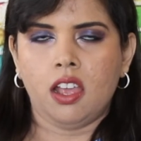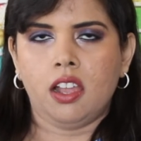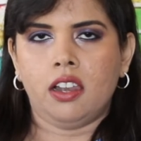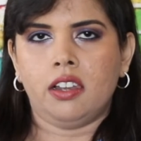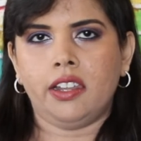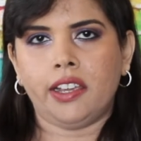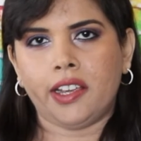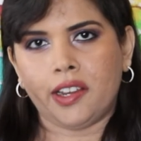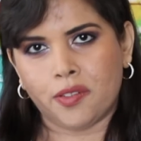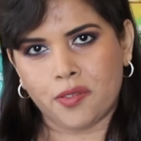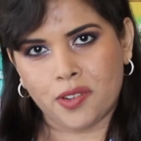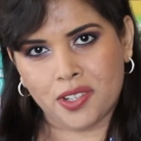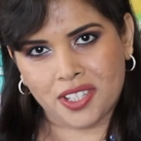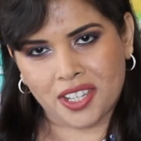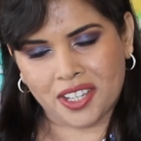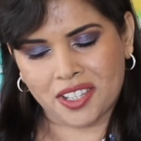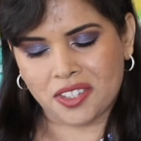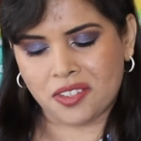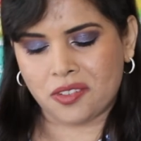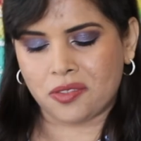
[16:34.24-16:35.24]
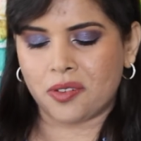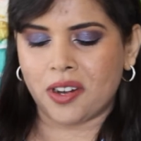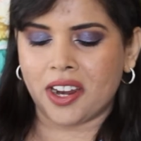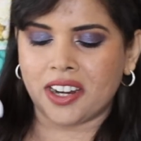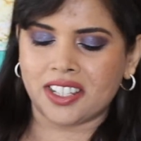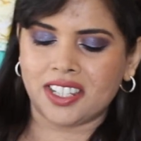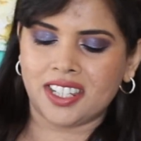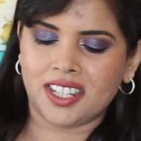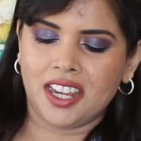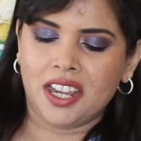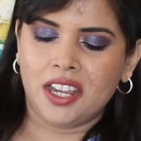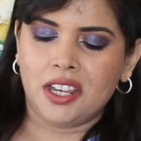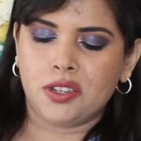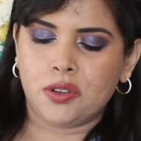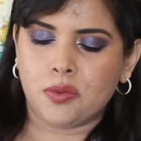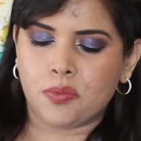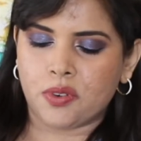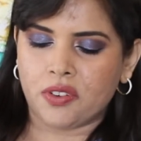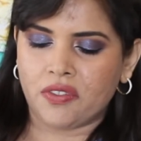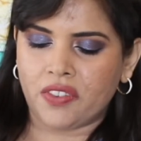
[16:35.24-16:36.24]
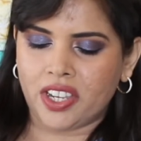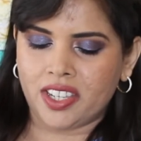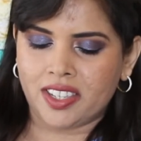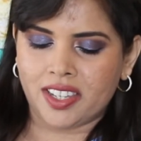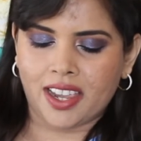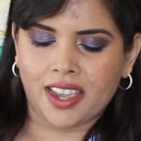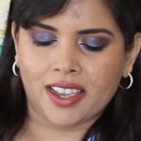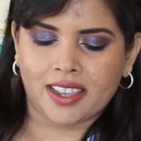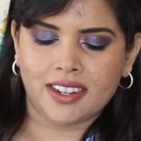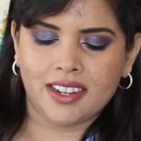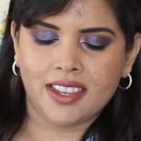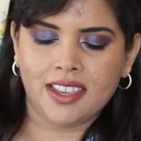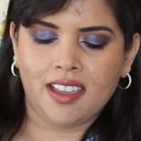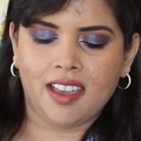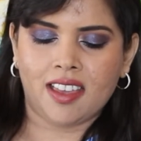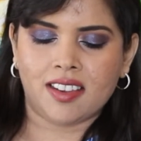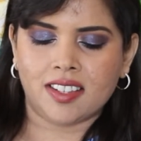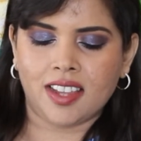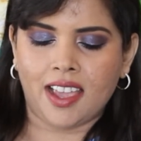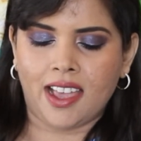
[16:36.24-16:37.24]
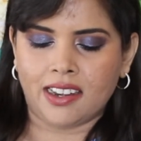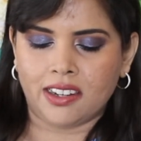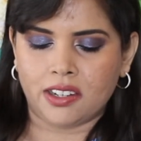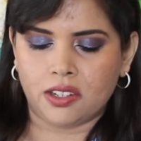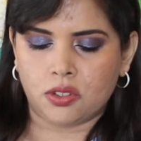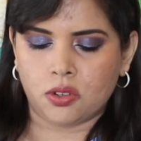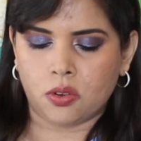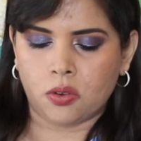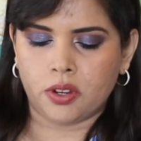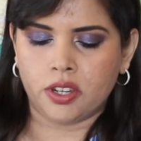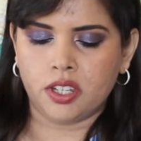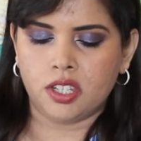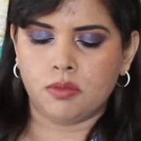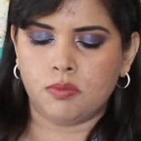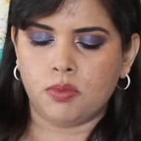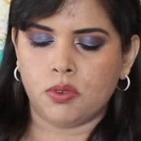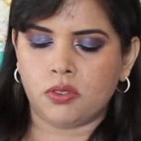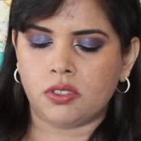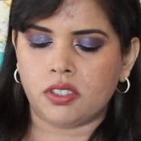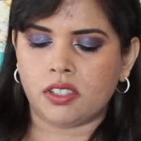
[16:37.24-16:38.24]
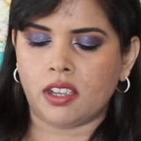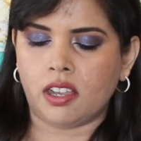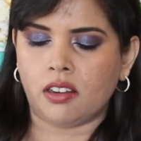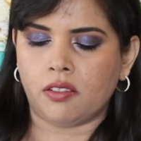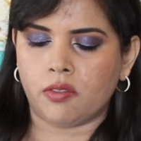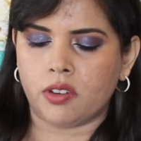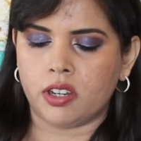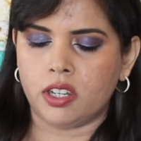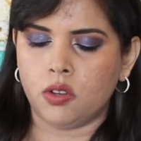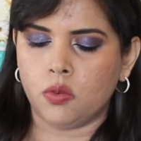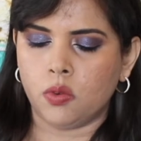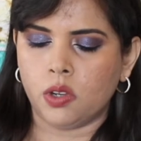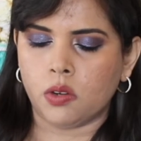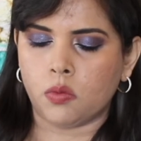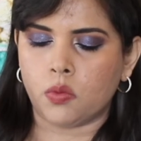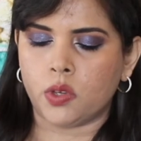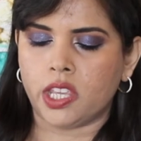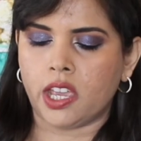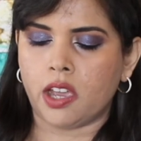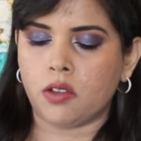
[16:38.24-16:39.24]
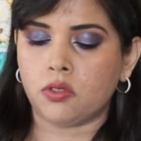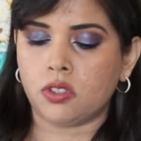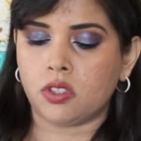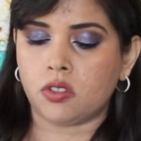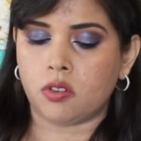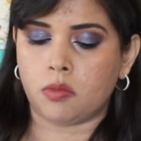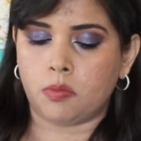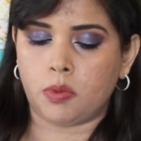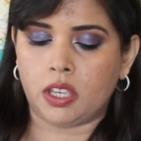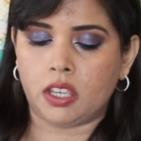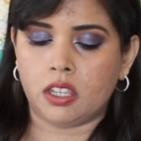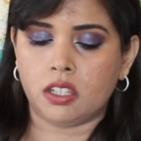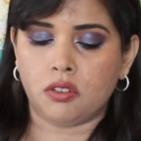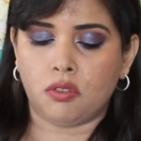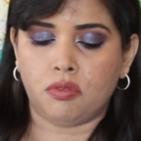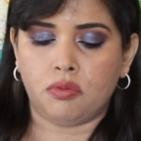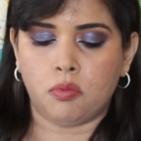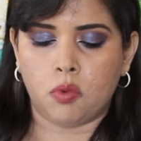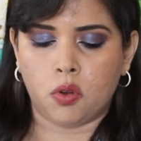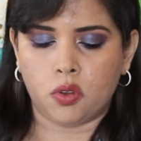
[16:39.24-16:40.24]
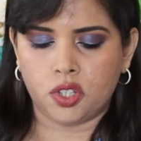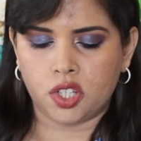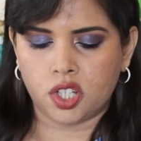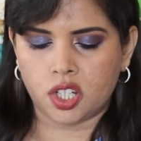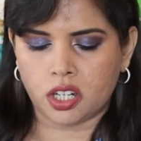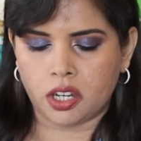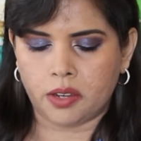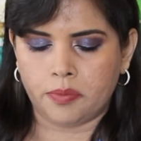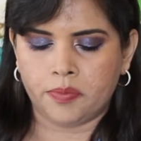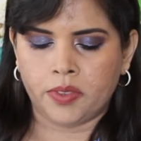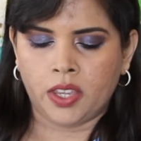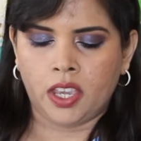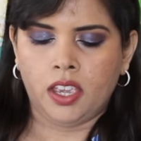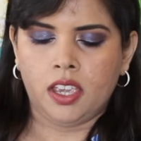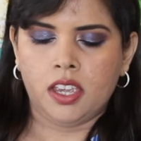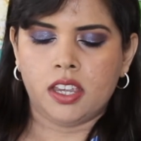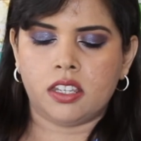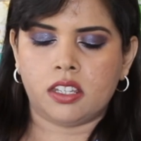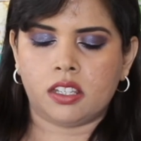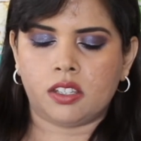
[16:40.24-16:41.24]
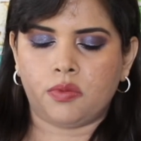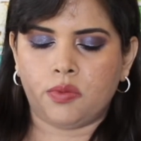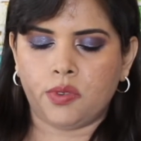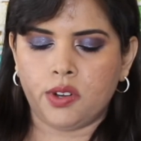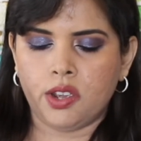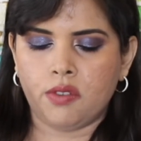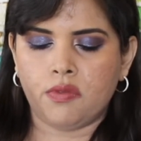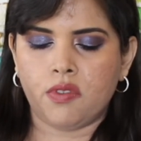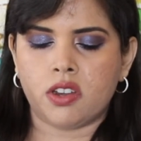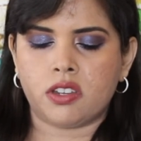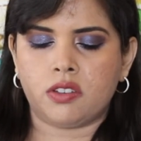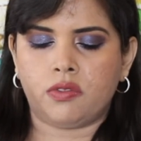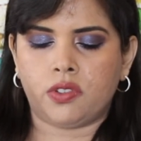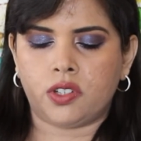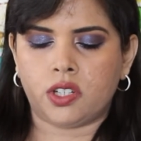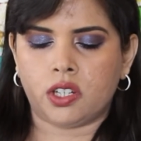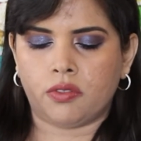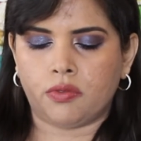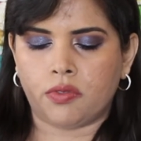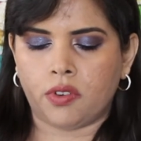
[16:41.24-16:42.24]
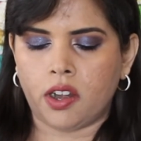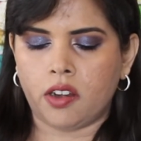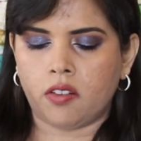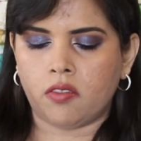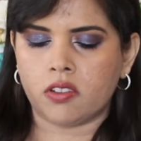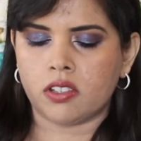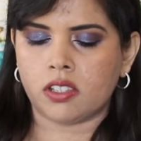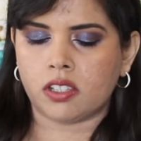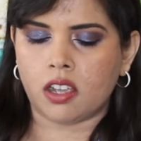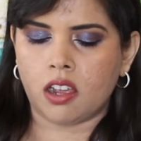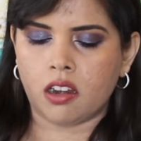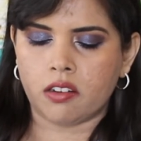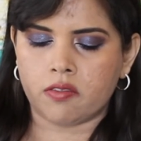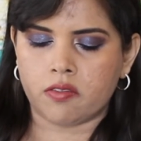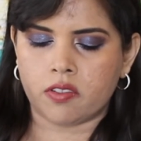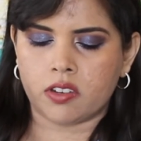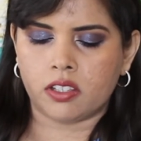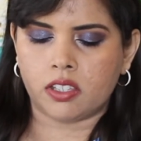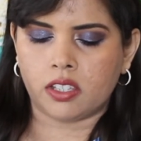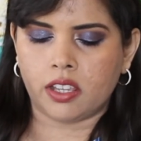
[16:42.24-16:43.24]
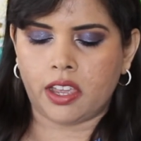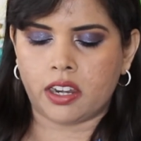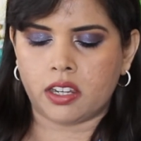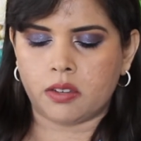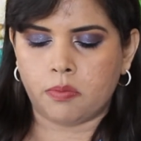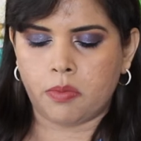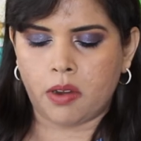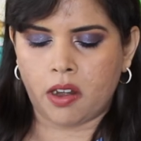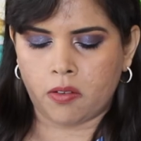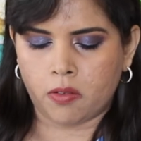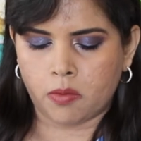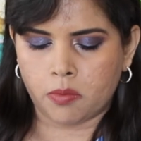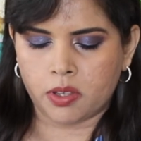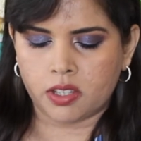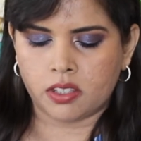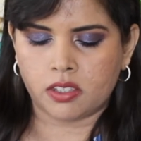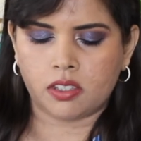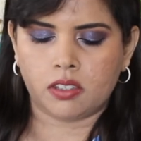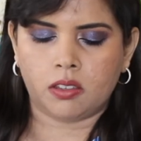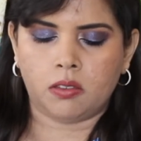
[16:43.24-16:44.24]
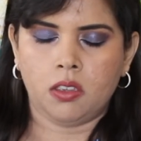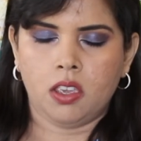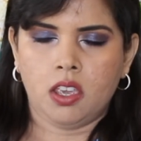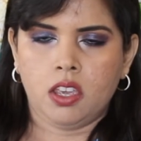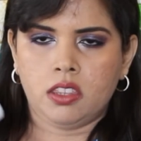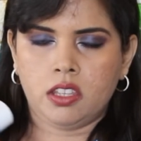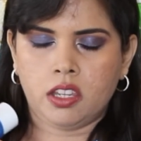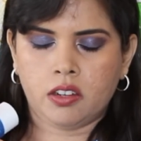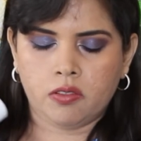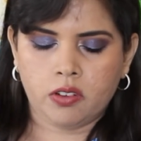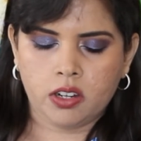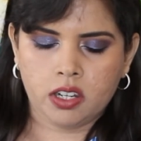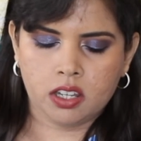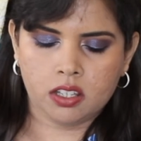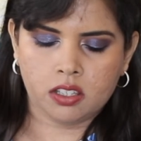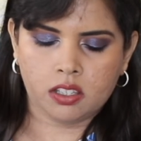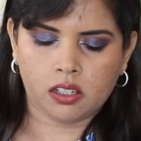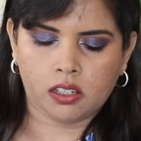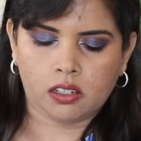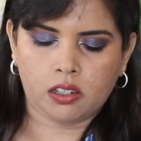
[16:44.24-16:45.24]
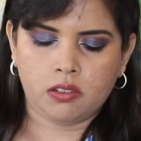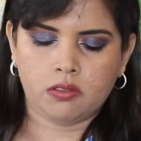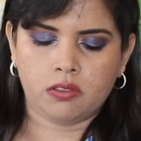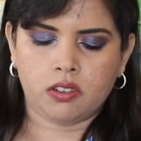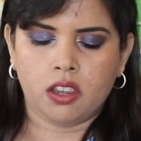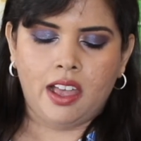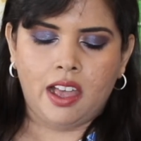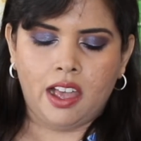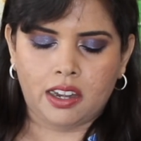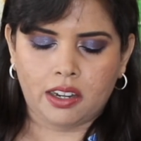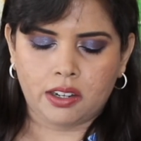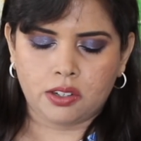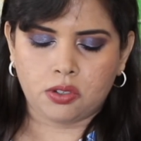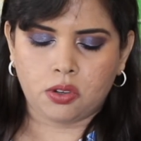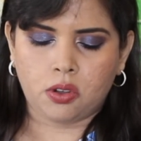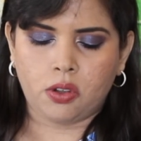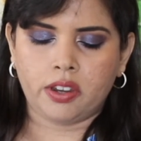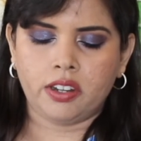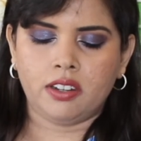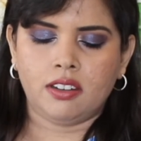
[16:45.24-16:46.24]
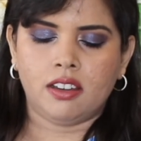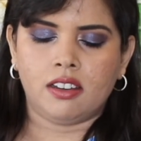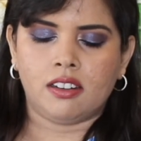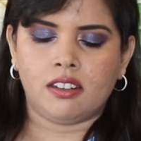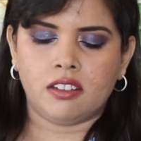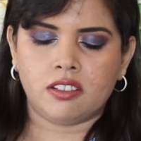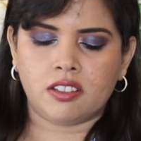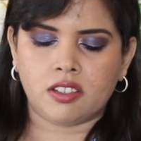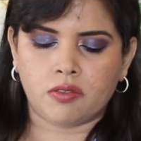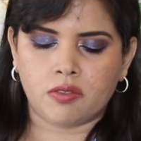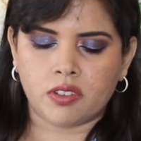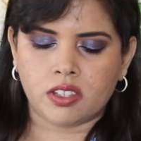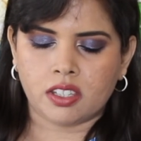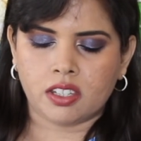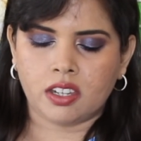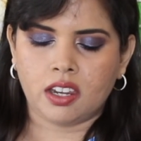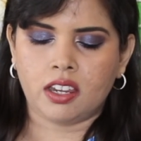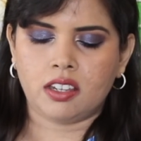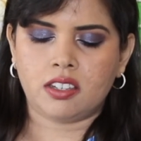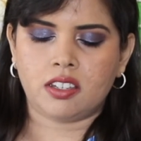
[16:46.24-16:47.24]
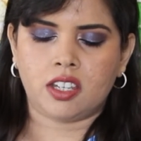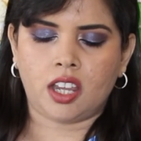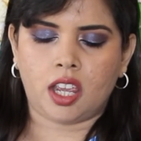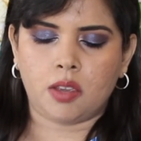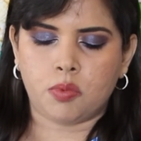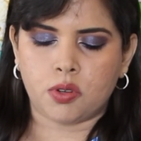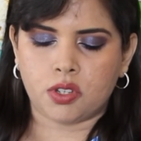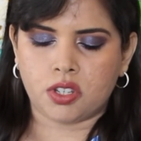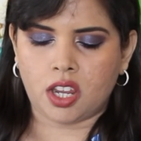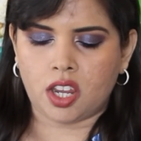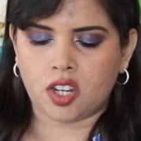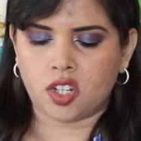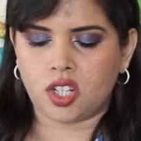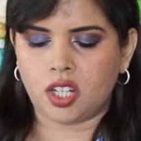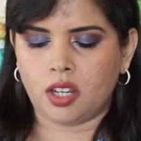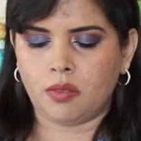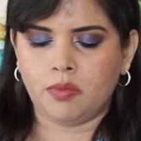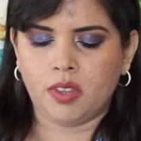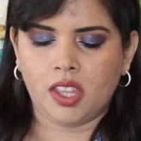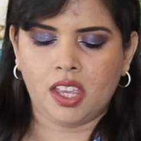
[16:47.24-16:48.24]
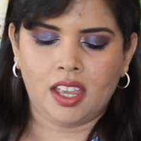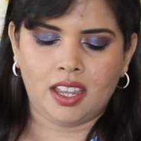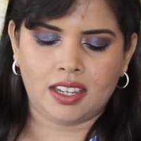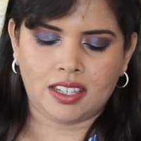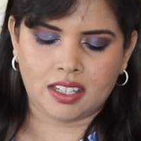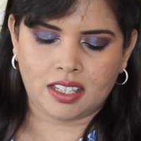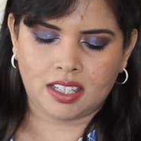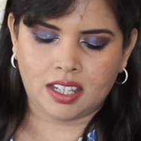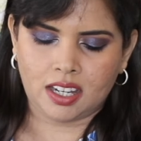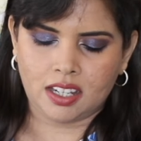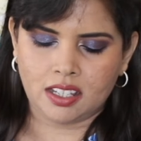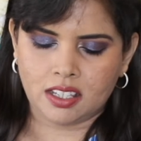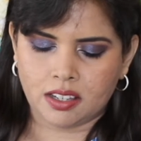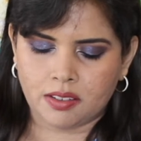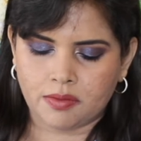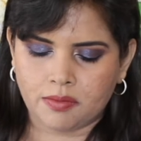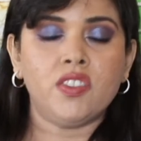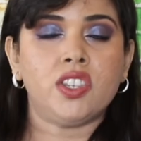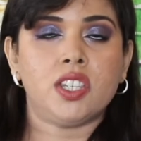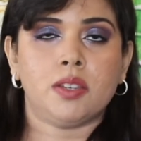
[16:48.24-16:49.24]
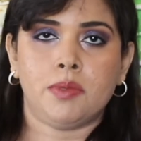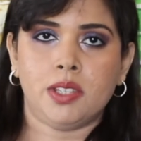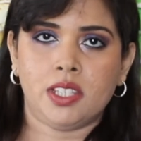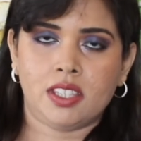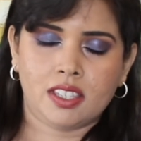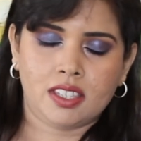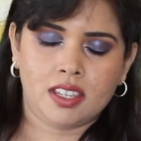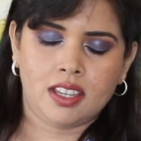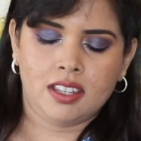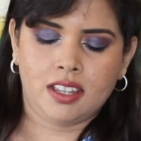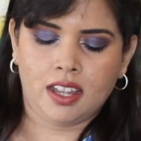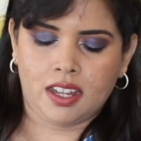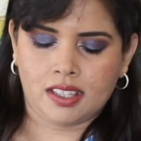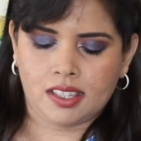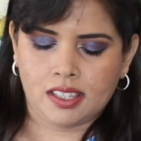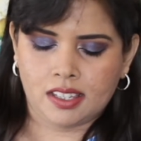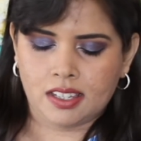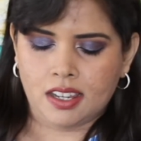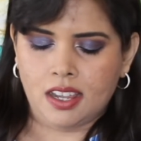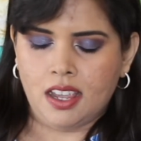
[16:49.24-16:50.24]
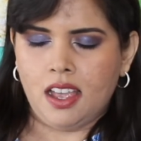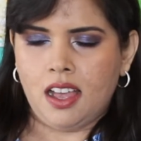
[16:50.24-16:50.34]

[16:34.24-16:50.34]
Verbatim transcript: licorice extract to prevent acne, and allantoin to boost cell renewal without stripping it of moisture. It is free of artificial fragrance, colorants, and parabens. So the ingredients include allantoin, glycyrrhizinate dipotassium, edetate, vitamin C. That's it.